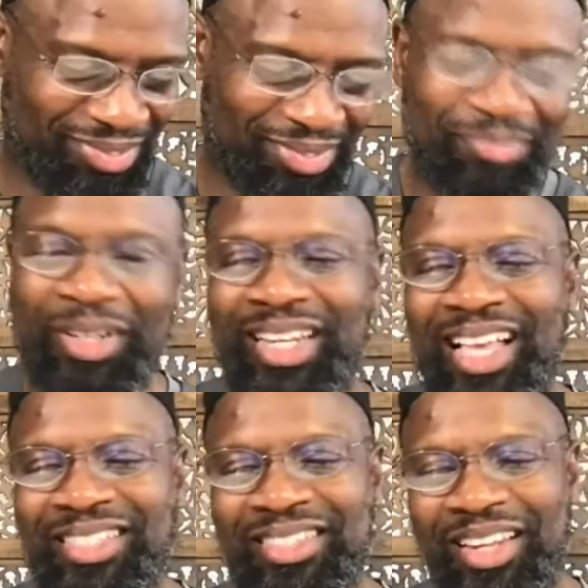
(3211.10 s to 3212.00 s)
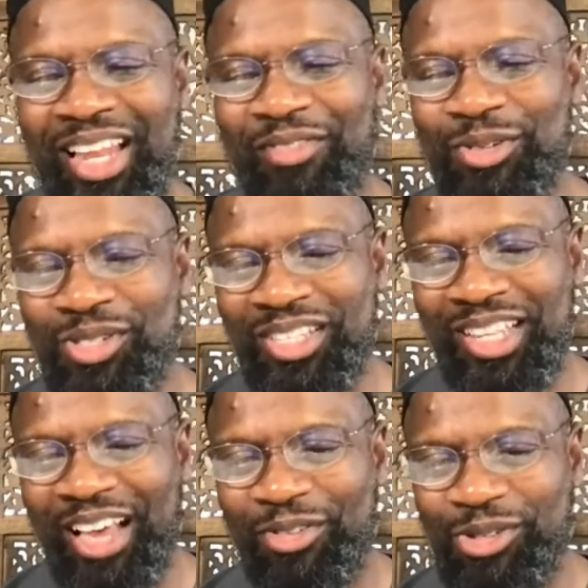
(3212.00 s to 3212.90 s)
But that's levels. There's
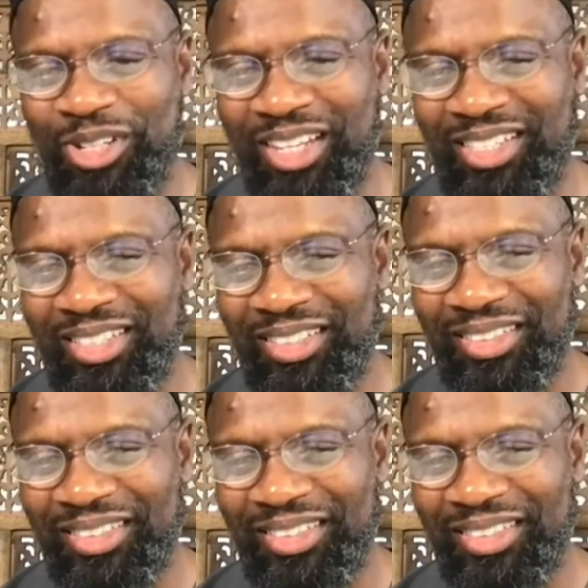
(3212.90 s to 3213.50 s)
levels to this.